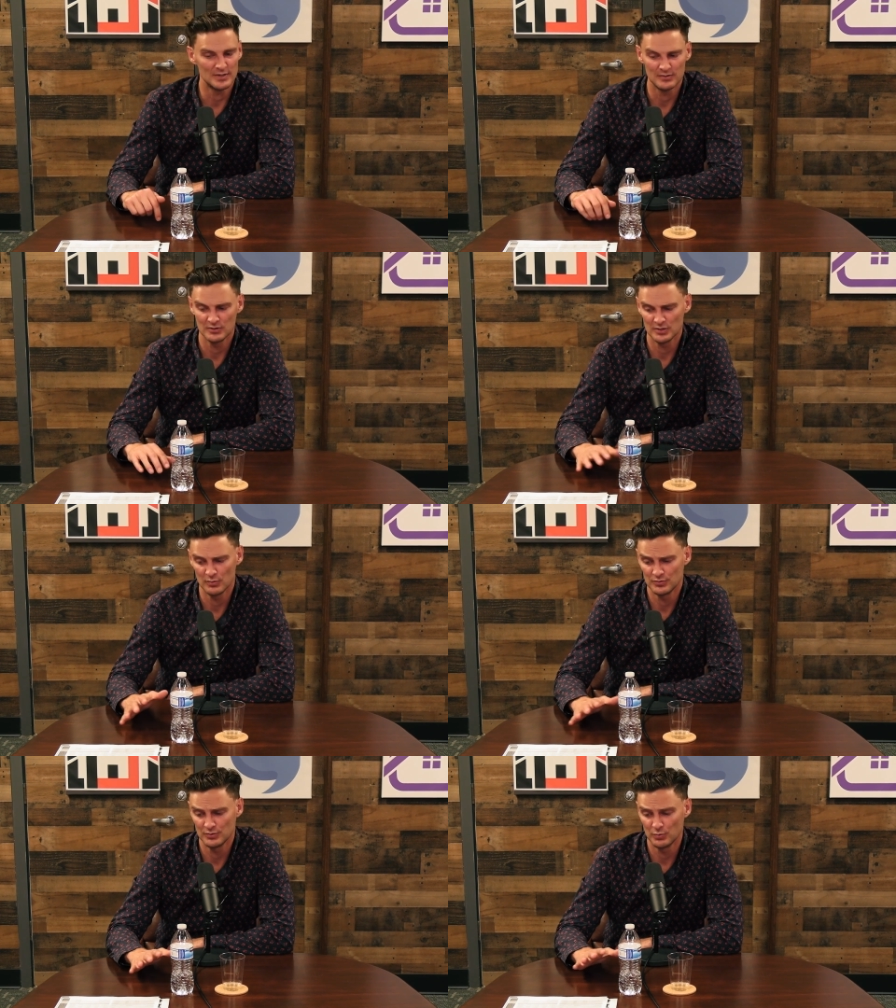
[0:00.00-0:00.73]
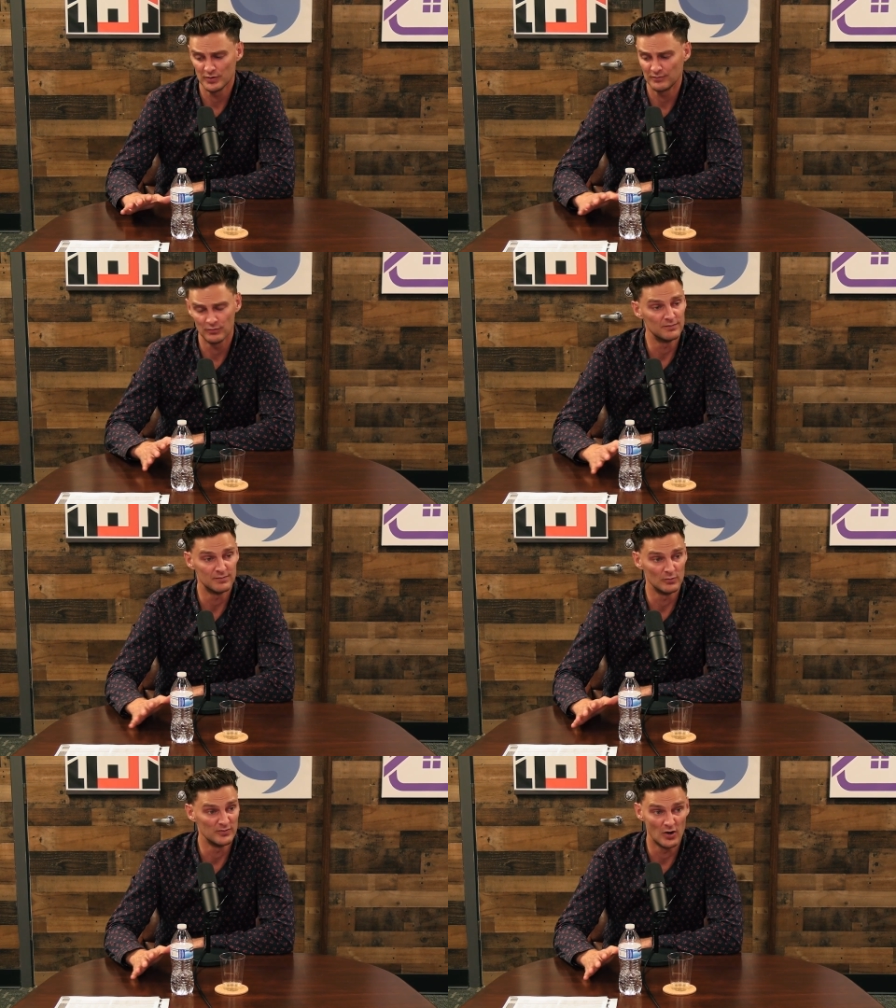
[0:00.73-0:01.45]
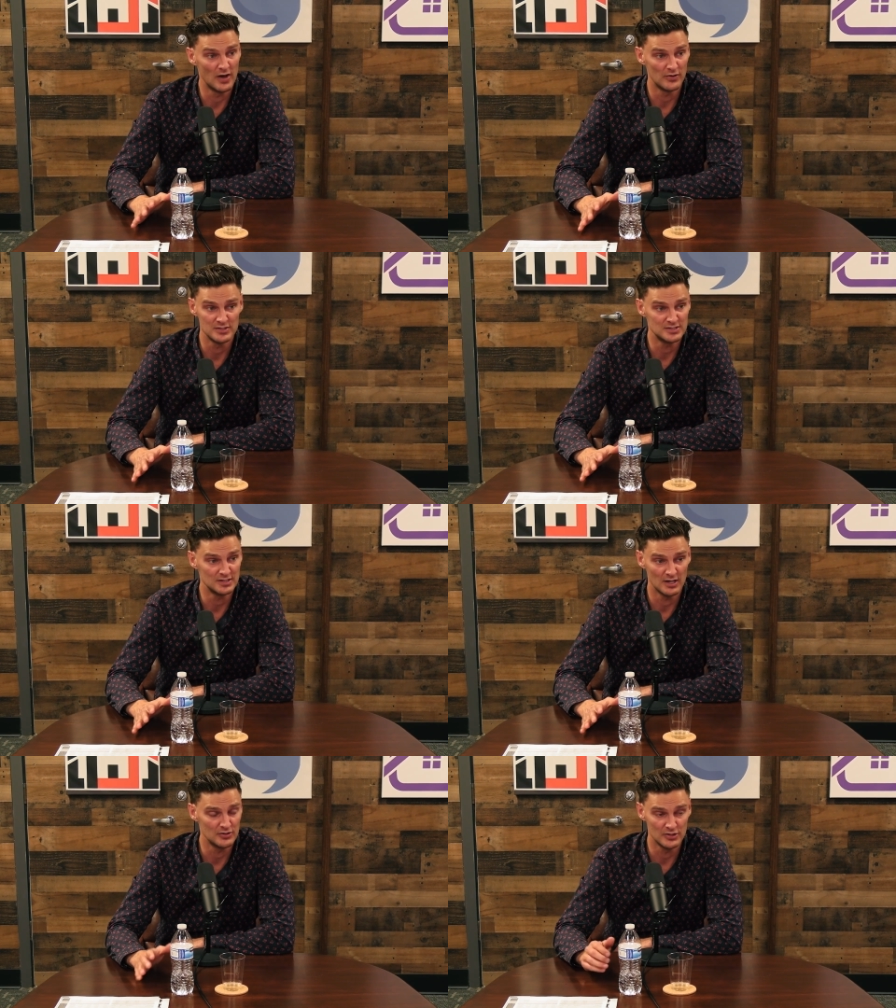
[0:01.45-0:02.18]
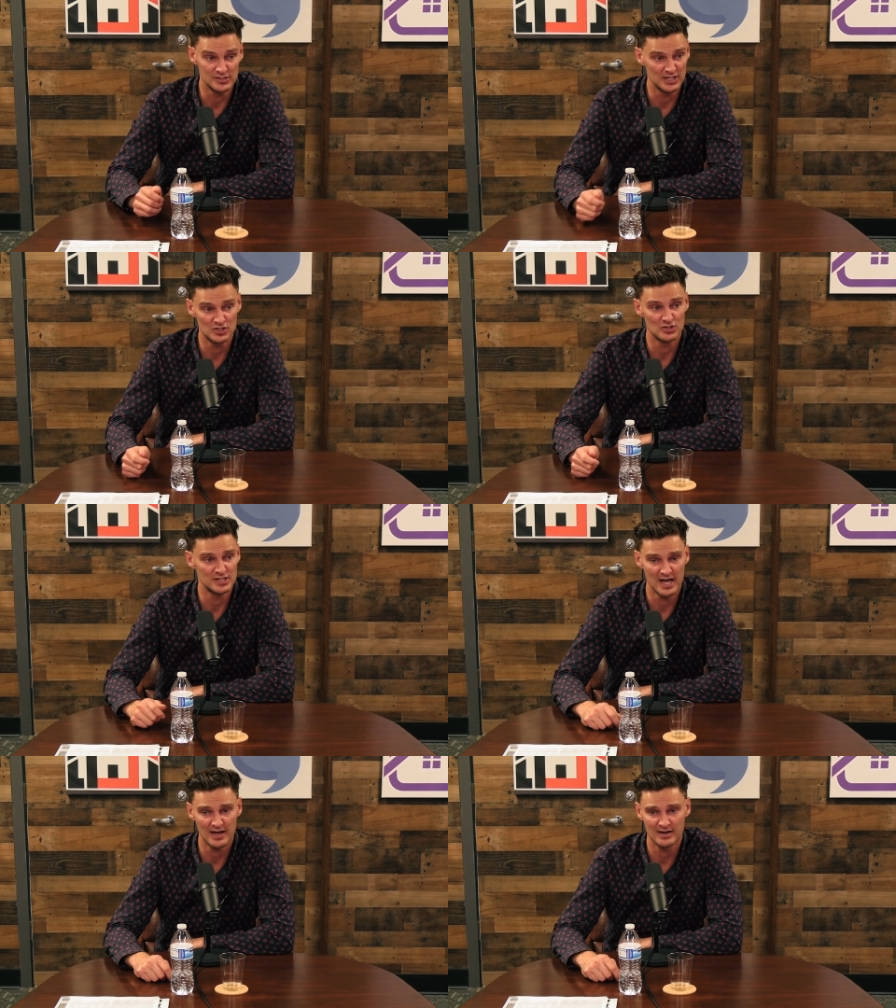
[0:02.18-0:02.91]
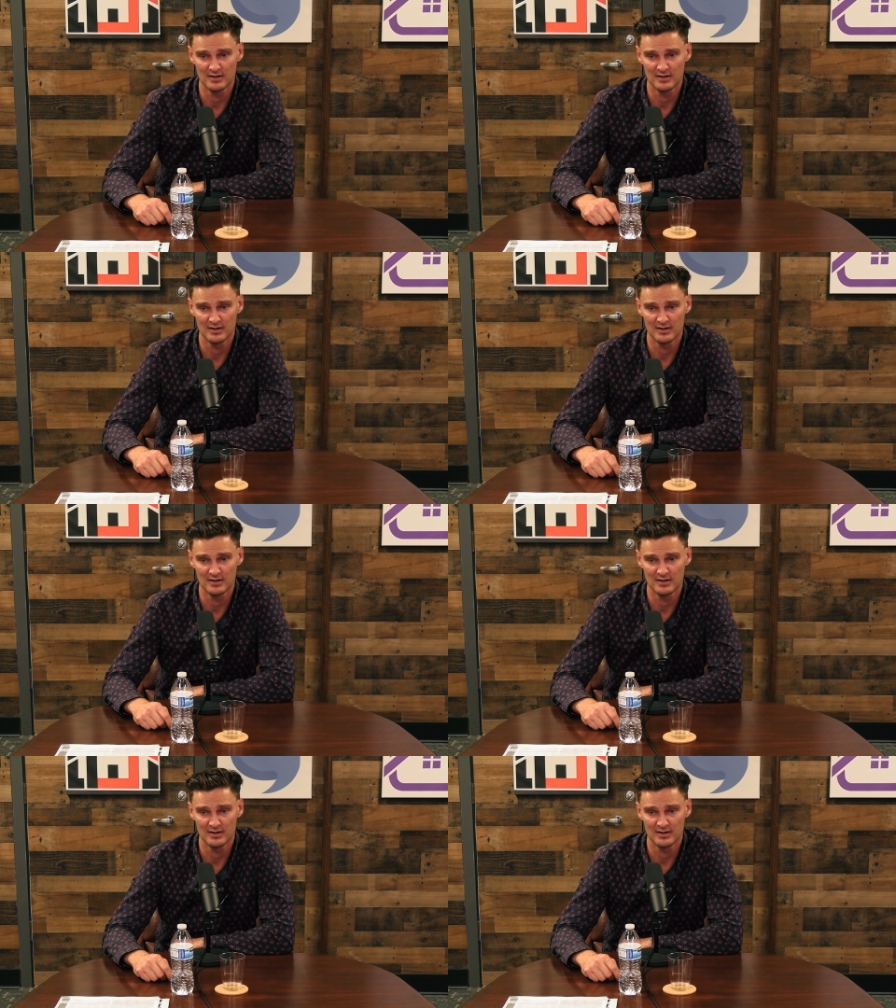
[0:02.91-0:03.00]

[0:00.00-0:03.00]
But you know, we've we've we've ironed those those issues out,